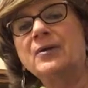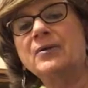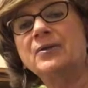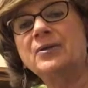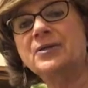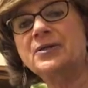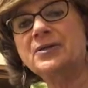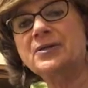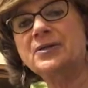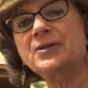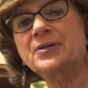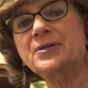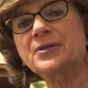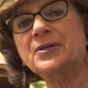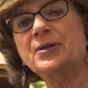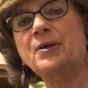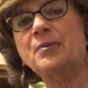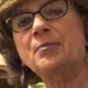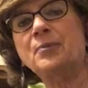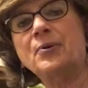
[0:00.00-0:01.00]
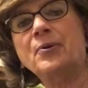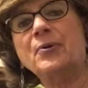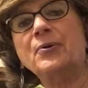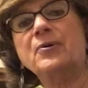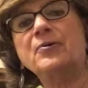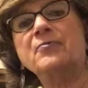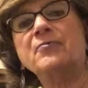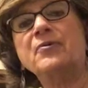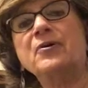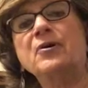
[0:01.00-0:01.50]
This is
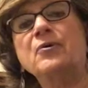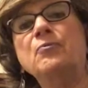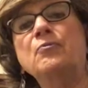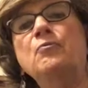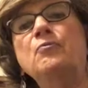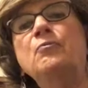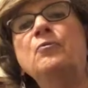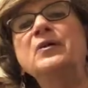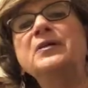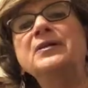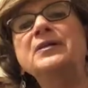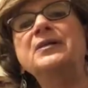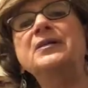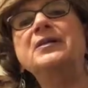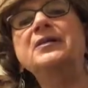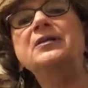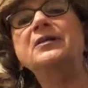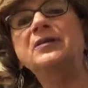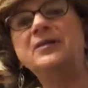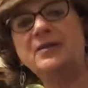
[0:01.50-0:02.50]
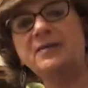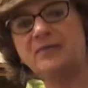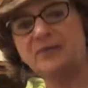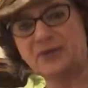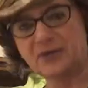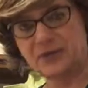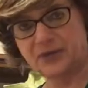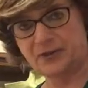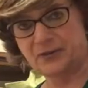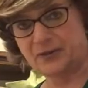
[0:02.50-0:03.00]
part of our Whiskey Diva
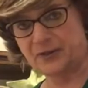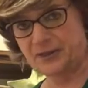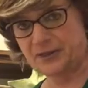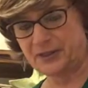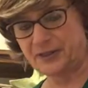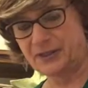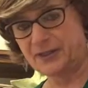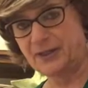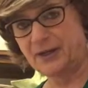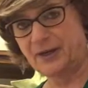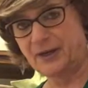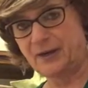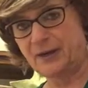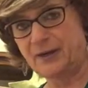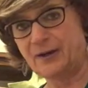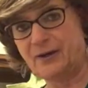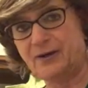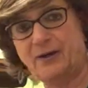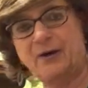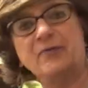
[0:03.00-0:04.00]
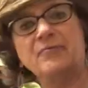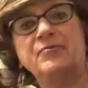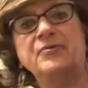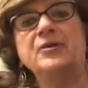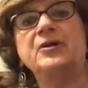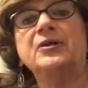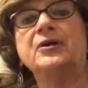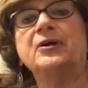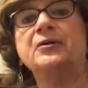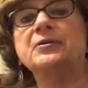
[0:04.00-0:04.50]
series of
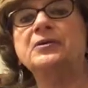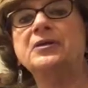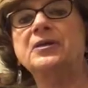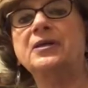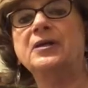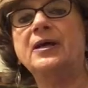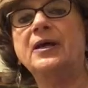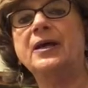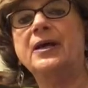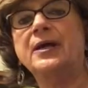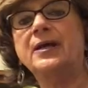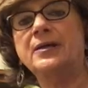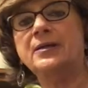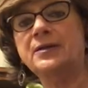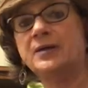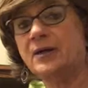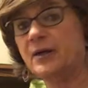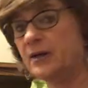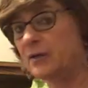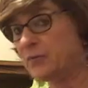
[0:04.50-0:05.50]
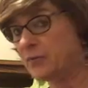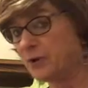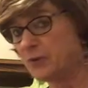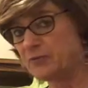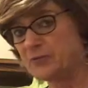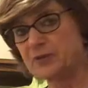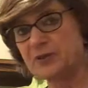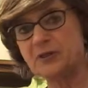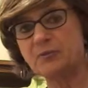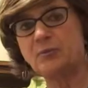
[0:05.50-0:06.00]
videos, and
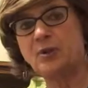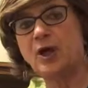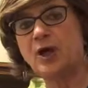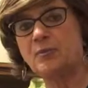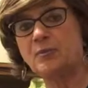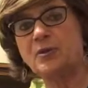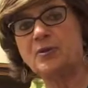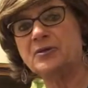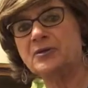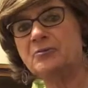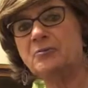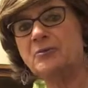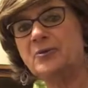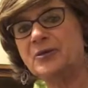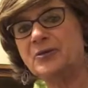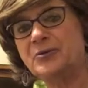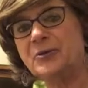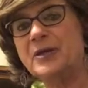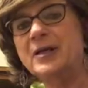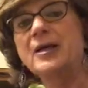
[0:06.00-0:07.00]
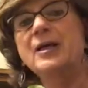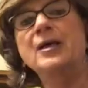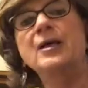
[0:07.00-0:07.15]
hopefully some blog posts that we'll be doing.